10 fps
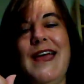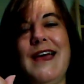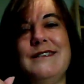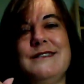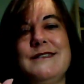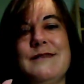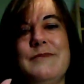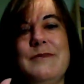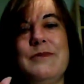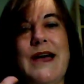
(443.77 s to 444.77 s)
And
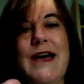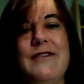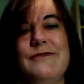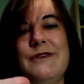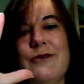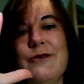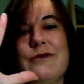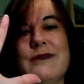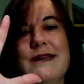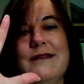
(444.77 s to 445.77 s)
some people have, you know,
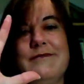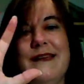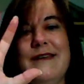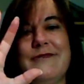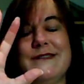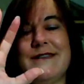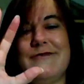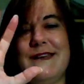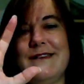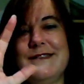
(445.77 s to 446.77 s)
three main ones
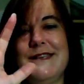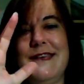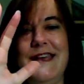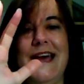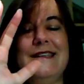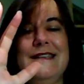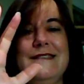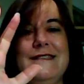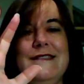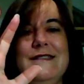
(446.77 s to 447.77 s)
that we can see at a
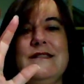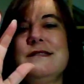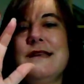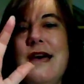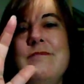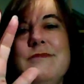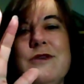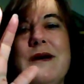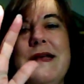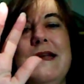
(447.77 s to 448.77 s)
distance. And some,
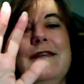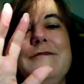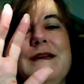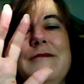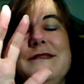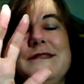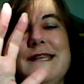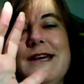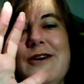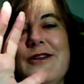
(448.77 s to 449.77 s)
you might not even be able to
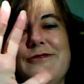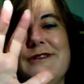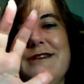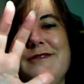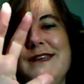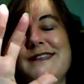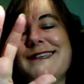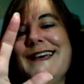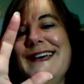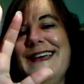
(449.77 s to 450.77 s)
see all three of
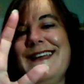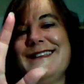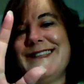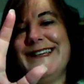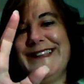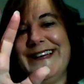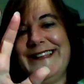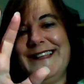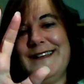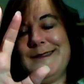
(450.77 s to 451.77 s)
these in a setting
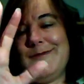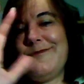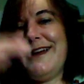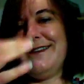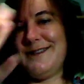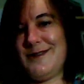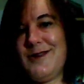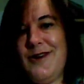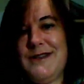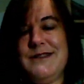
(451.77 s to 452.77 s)
like this, right,
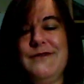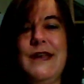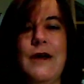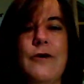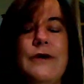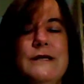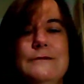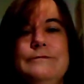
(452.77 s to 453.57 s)
just across the video.